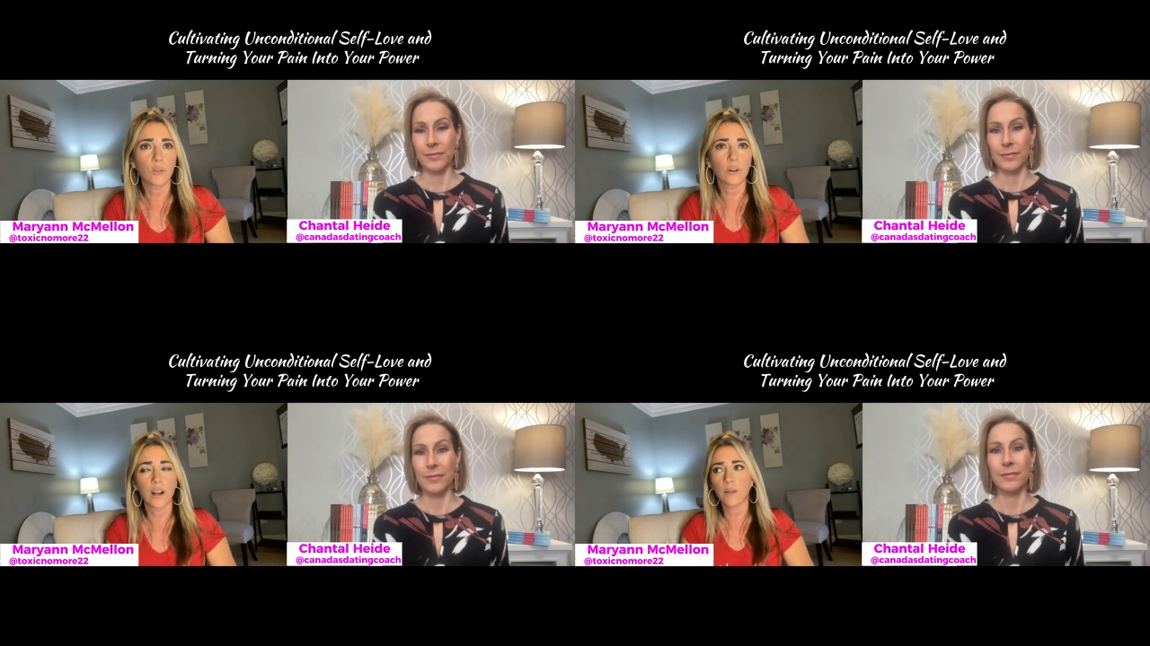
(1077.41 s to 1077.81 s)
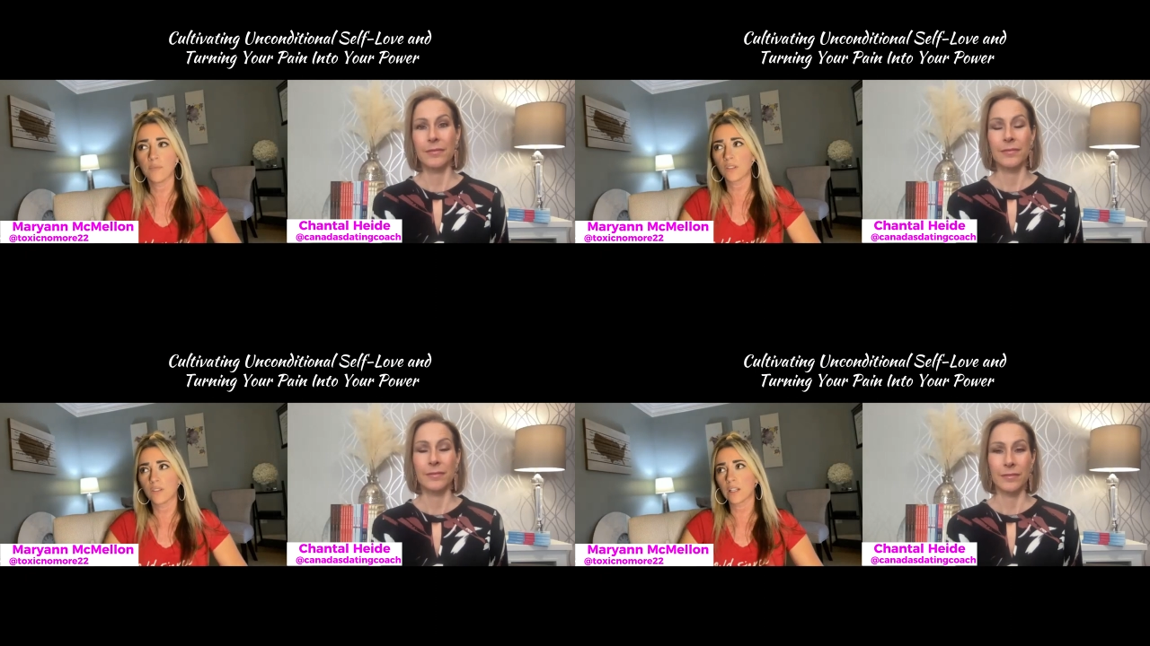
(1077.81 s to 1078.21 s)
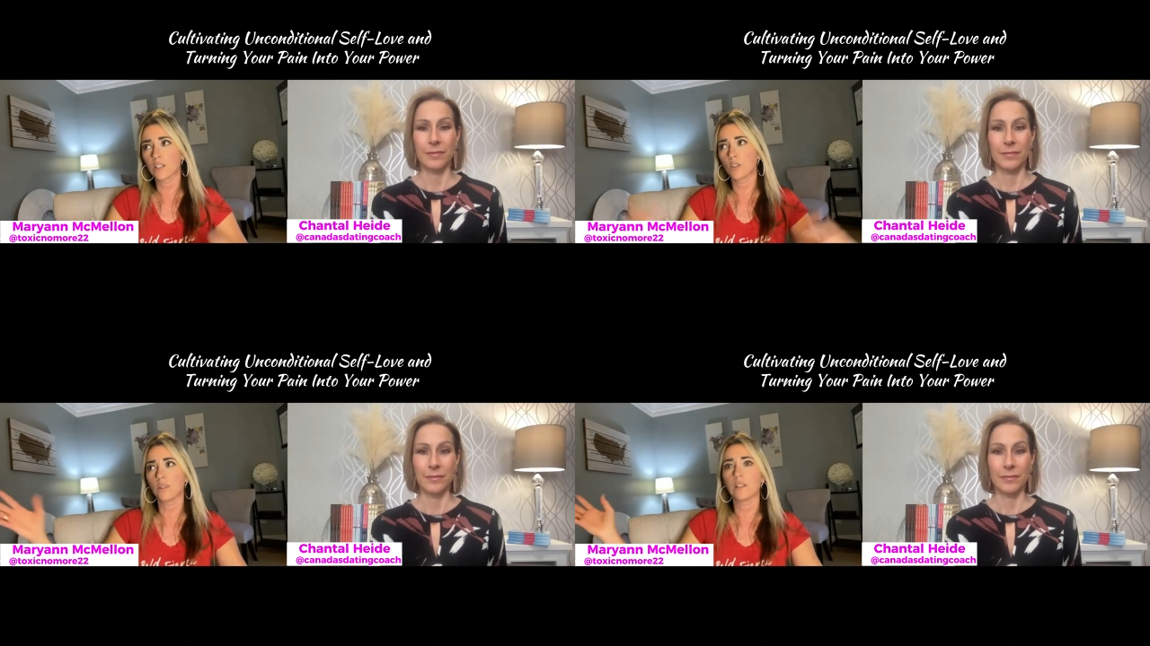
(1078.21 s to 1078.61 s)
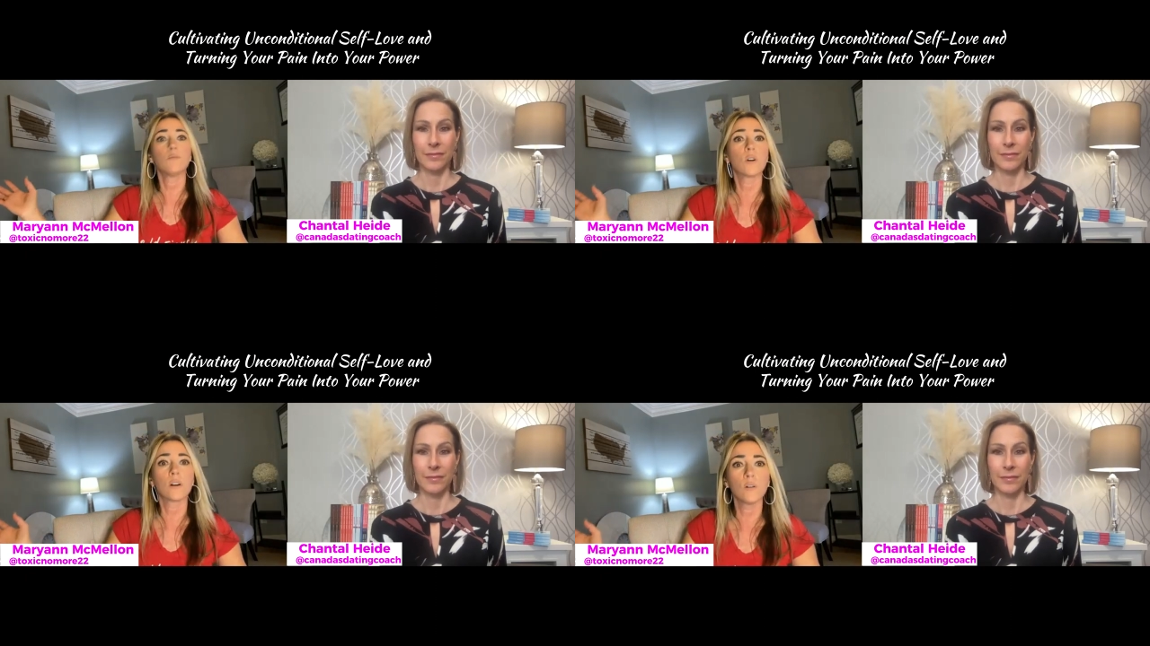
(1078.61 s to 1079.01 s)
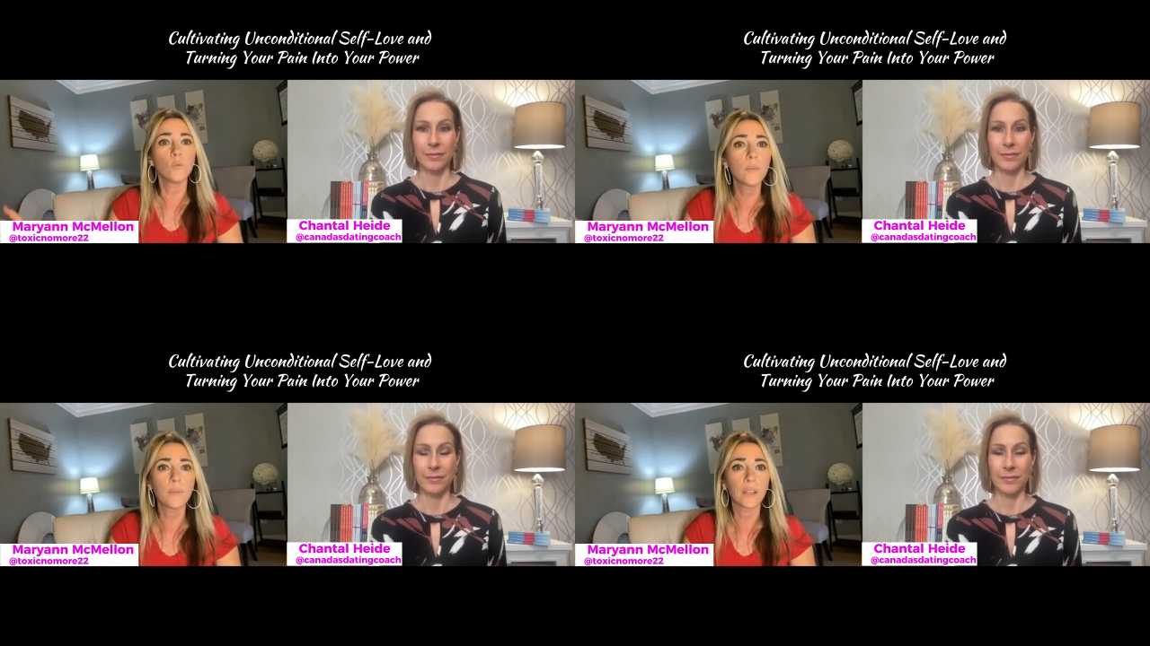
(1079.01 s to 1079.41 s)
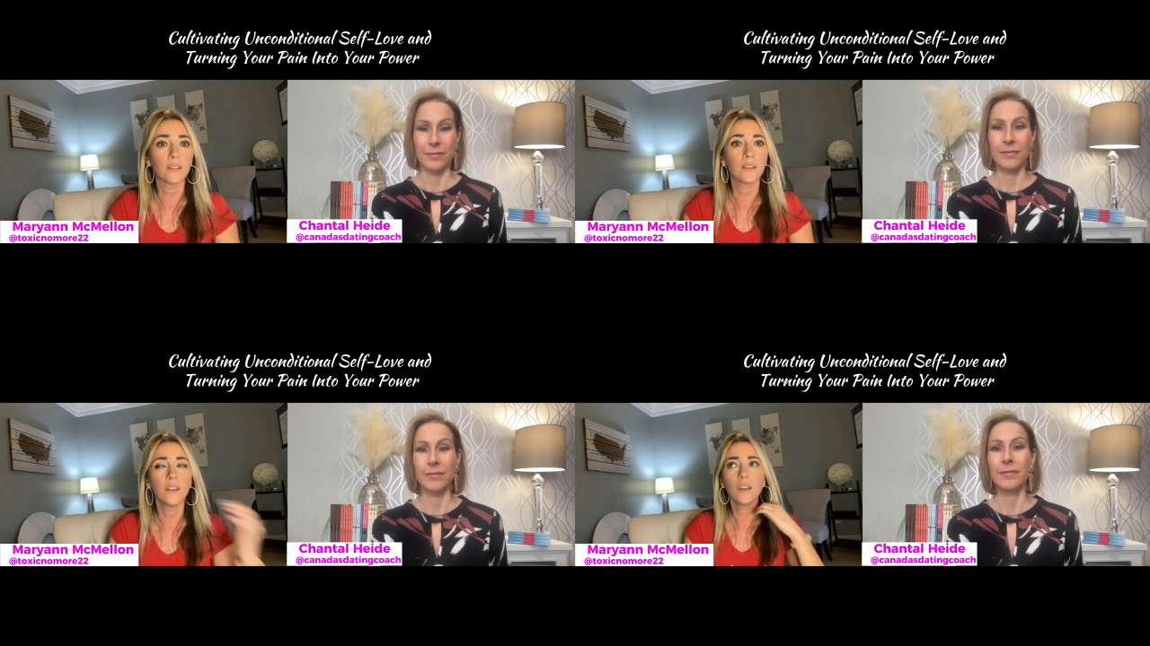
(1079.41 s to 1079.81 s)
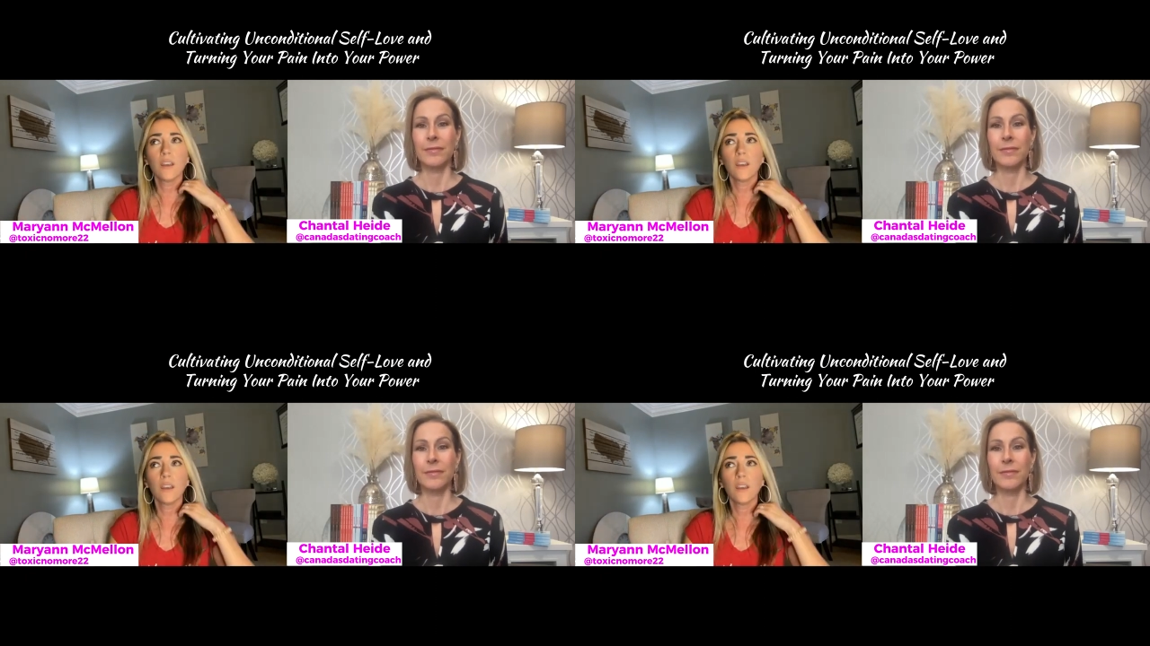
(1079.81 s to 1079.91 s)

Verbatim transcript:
Speaker 1: or I'm this sexually immoral woman.